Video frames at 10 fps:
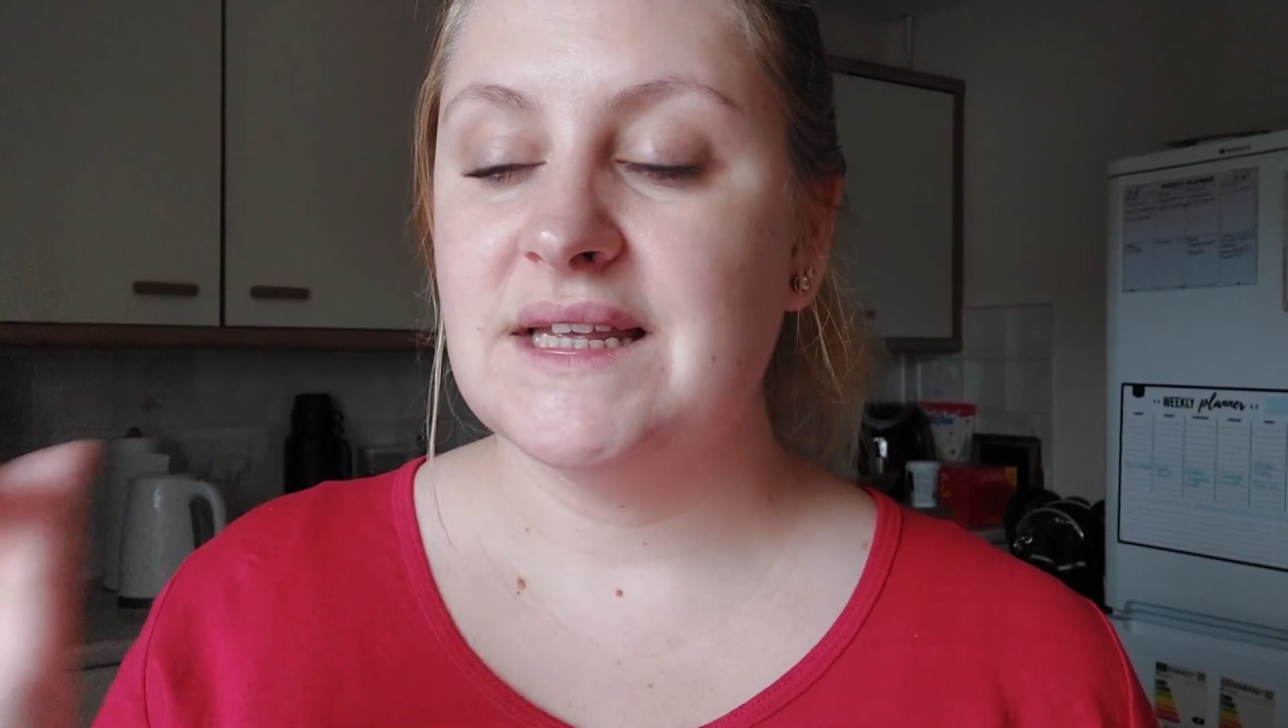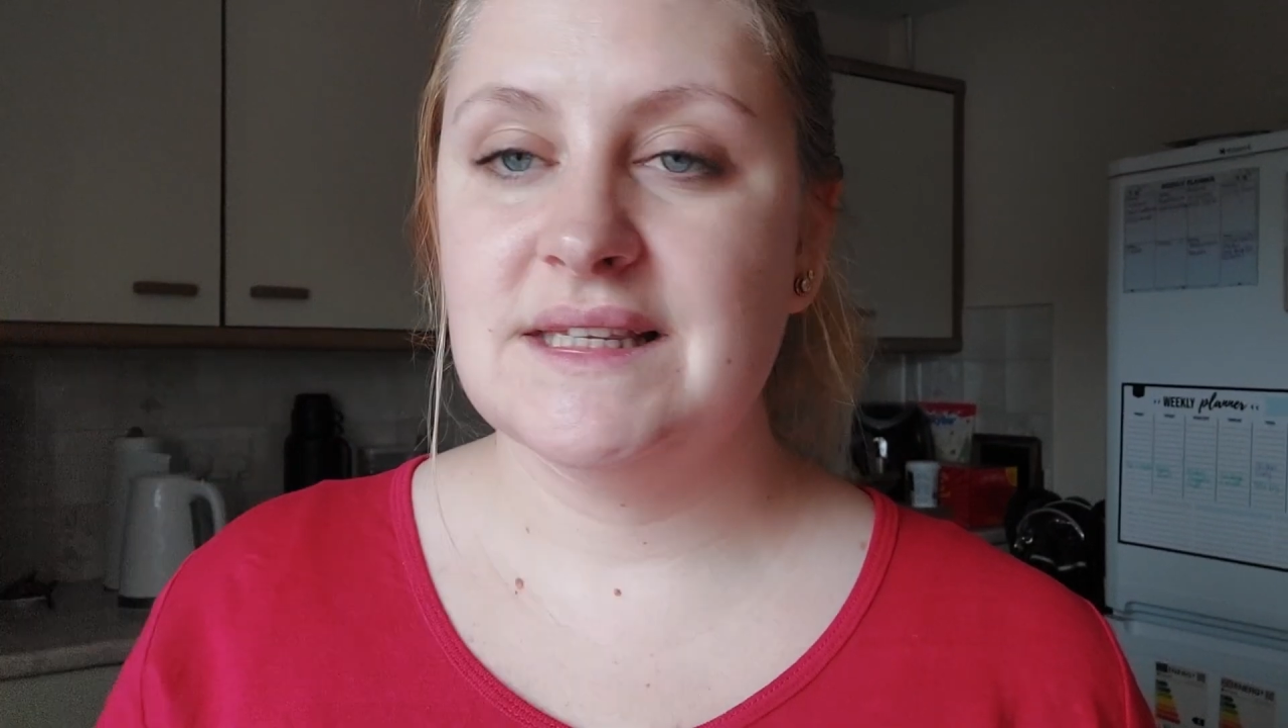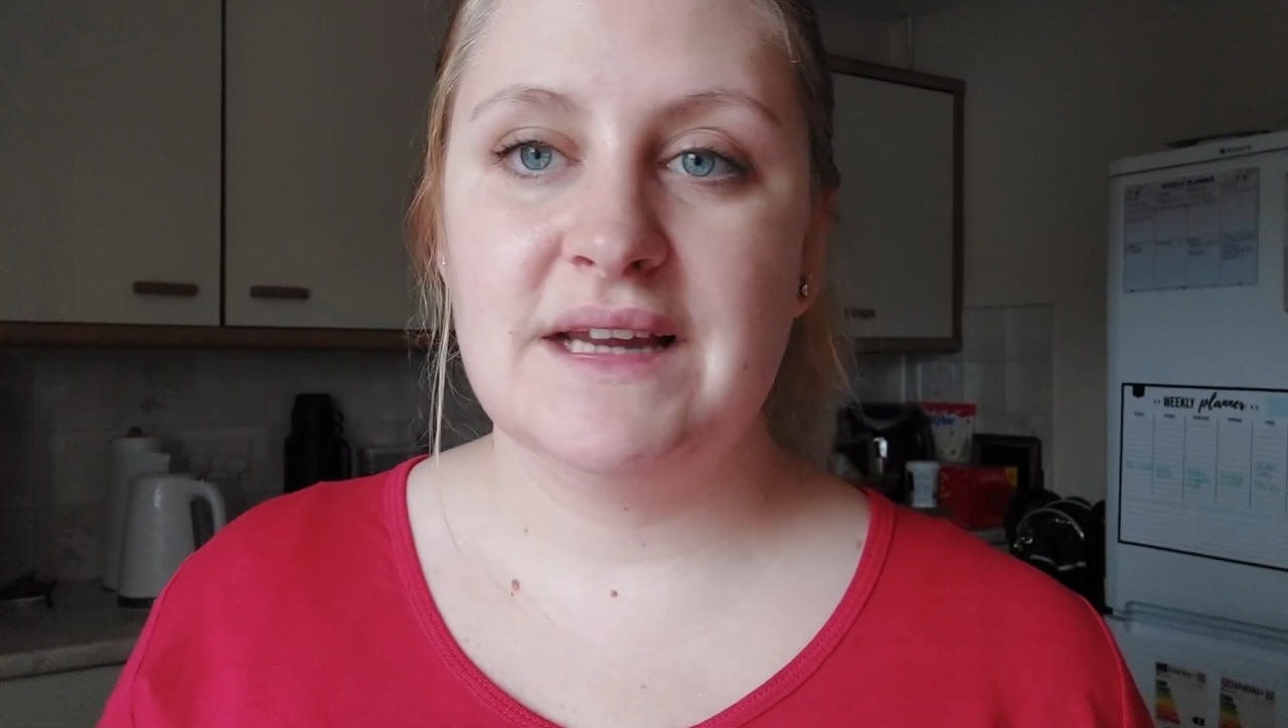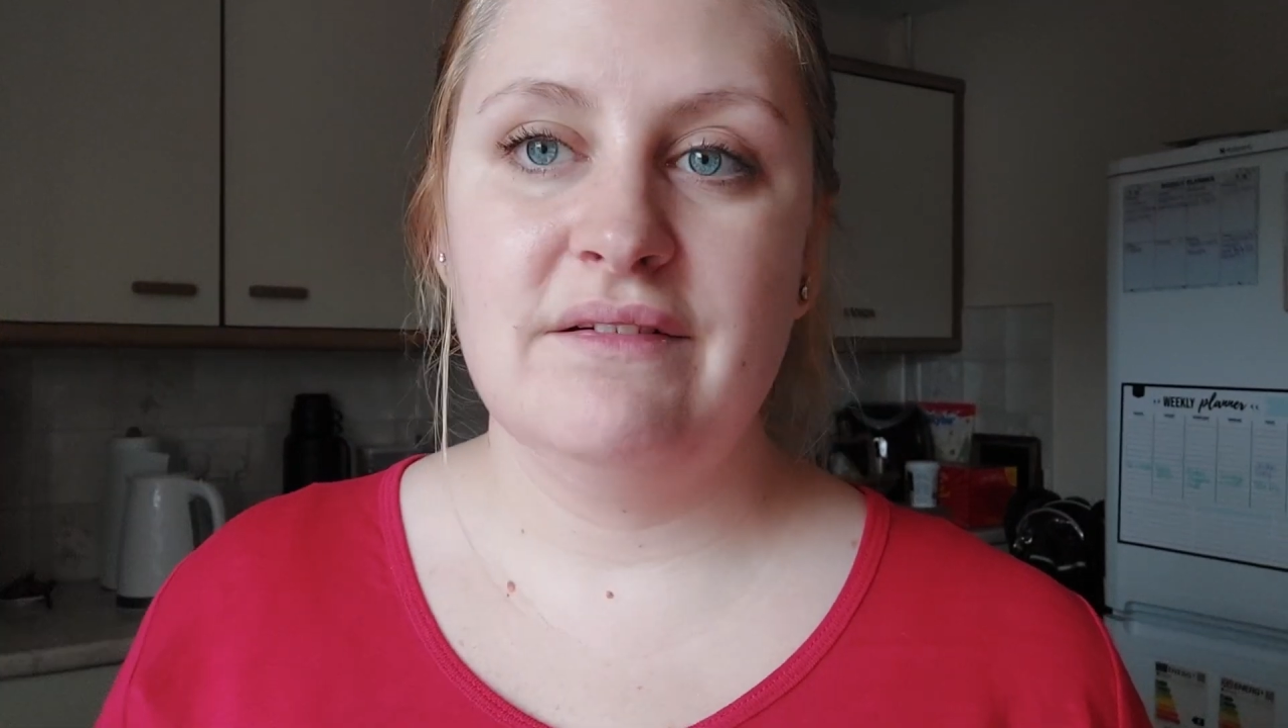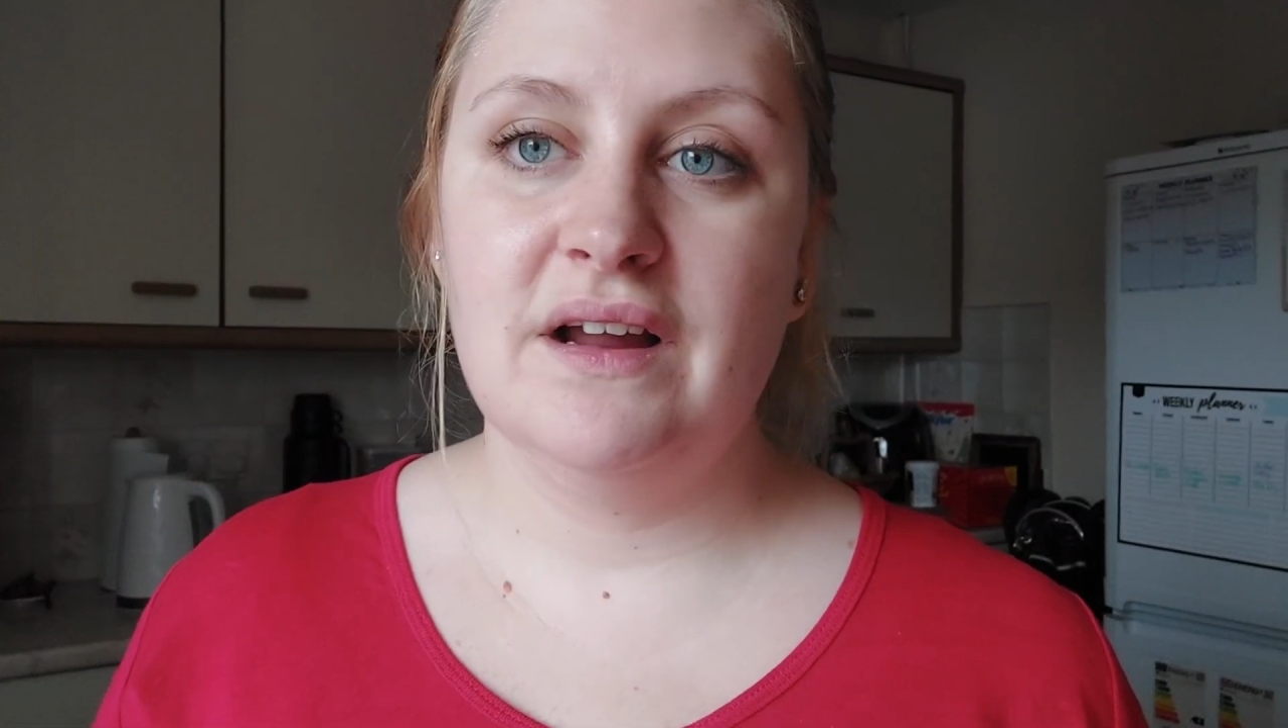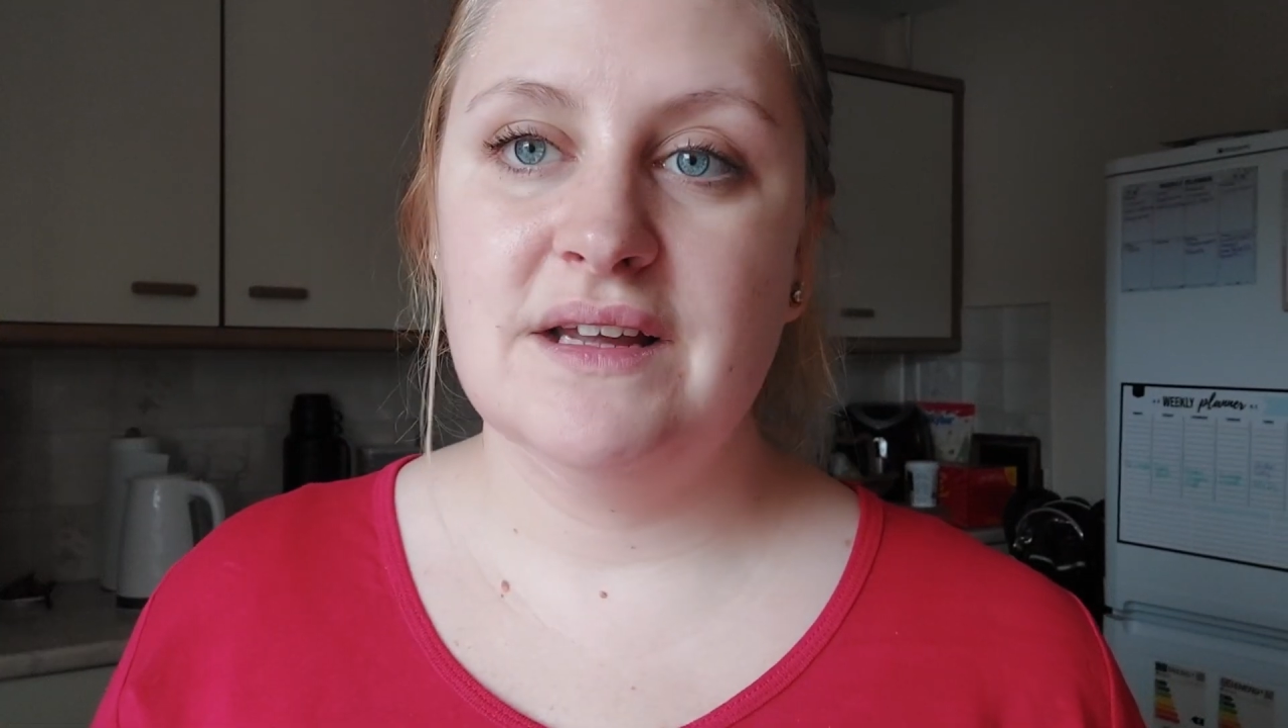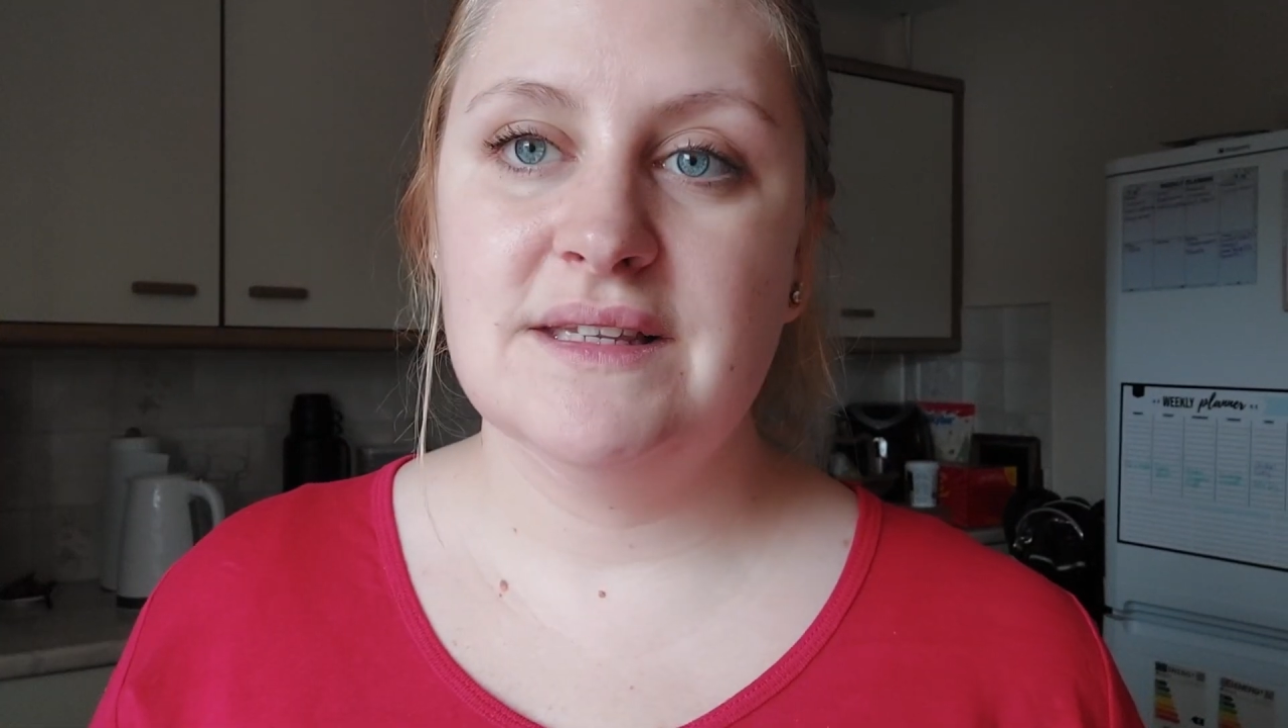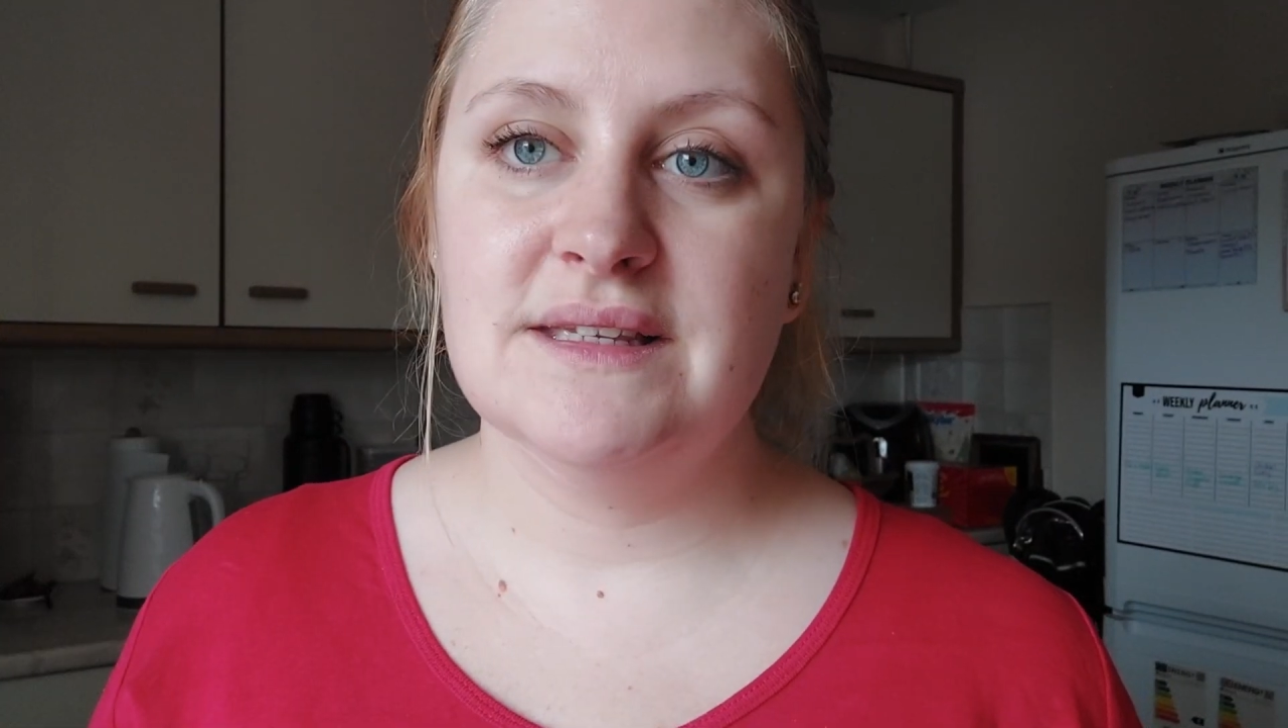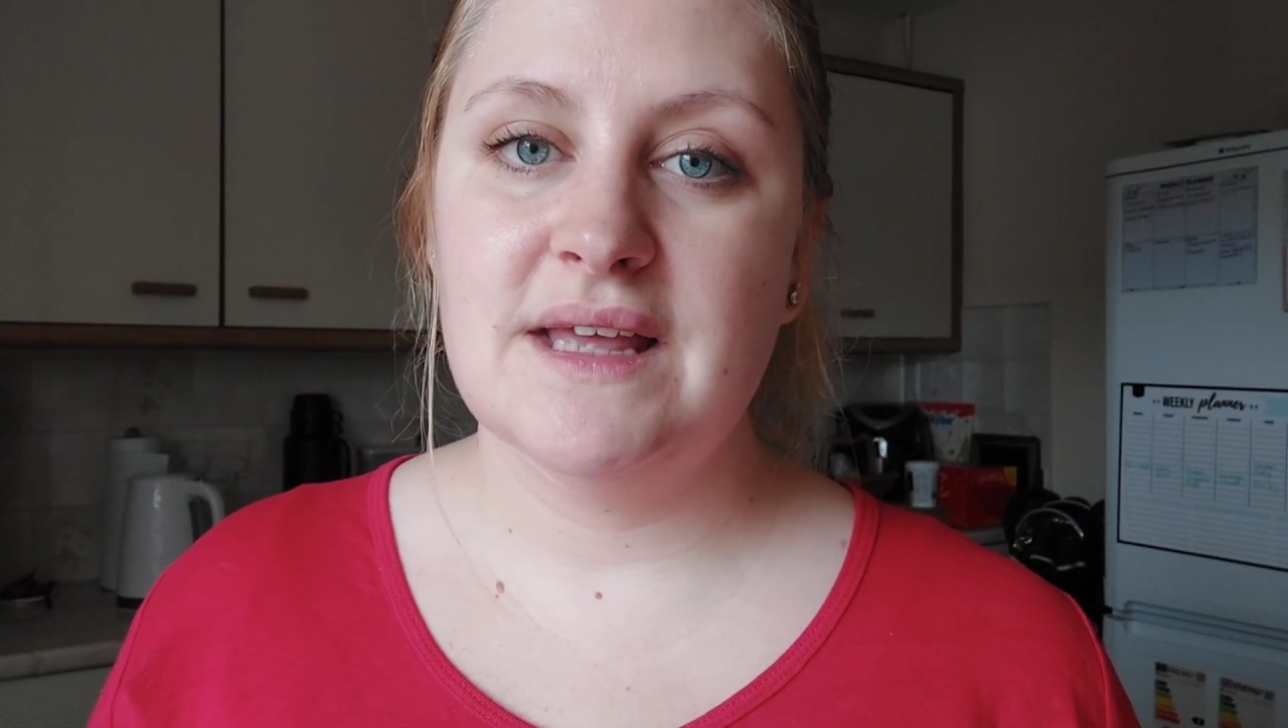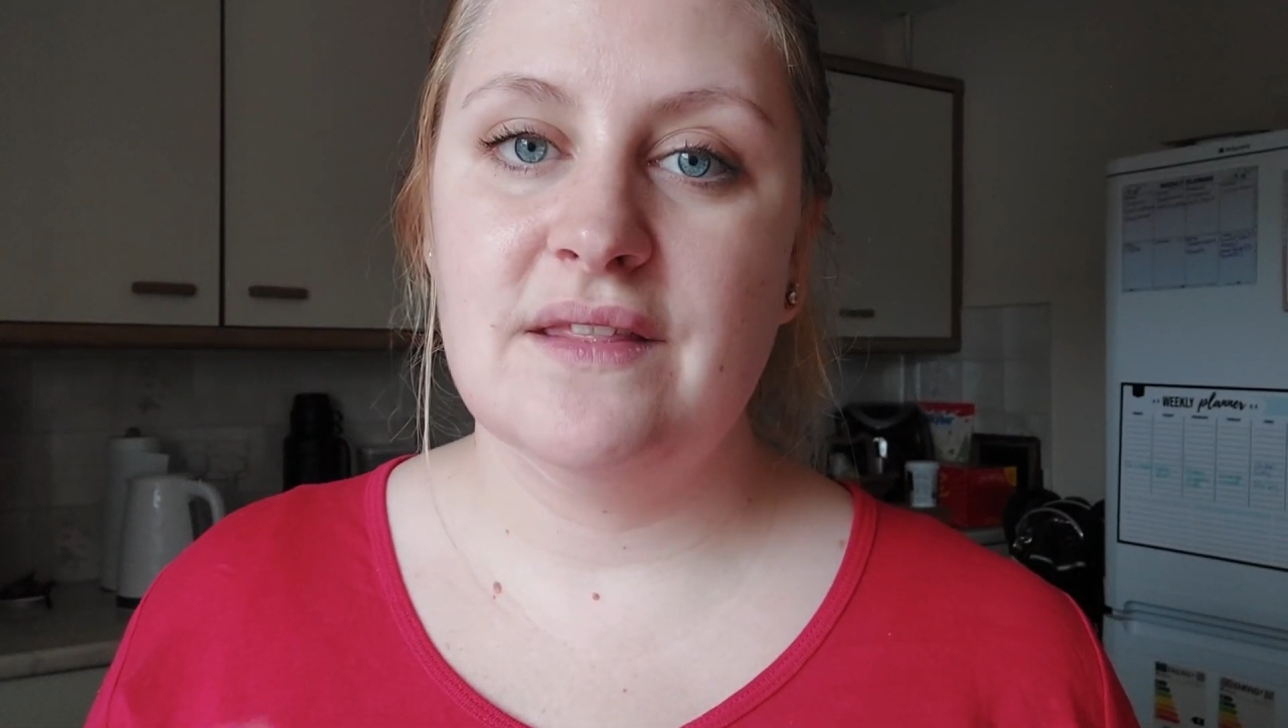
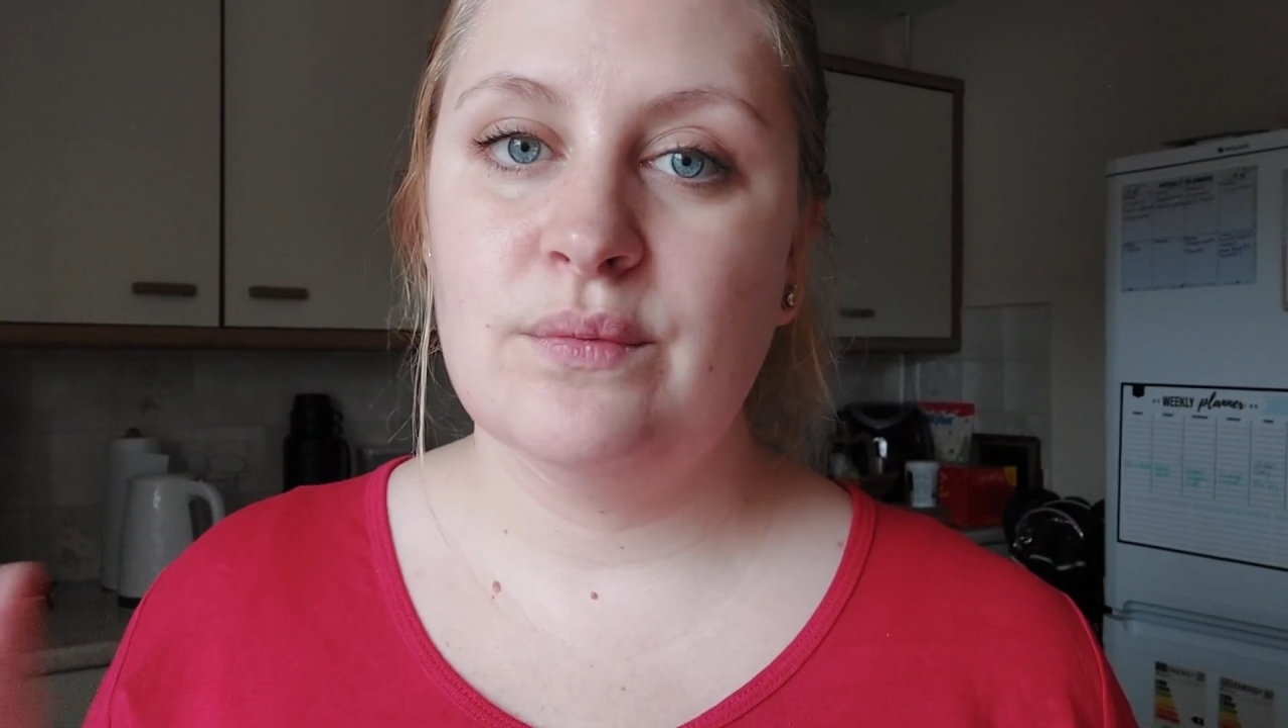sterilises it.